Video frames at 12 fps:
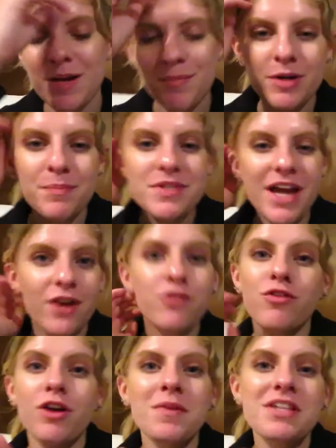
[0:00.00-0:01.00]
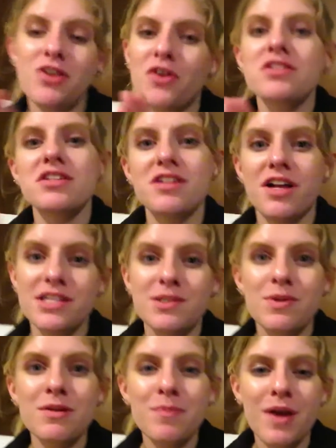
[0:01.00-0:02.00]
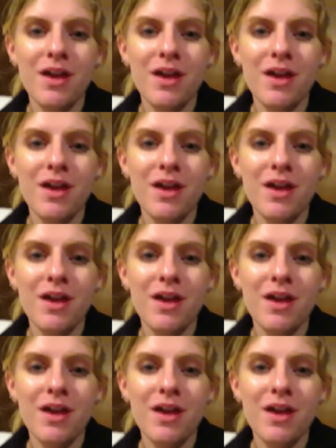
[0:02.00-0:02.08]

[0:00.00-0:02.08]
put a potato in front of me as long as it's not a sweet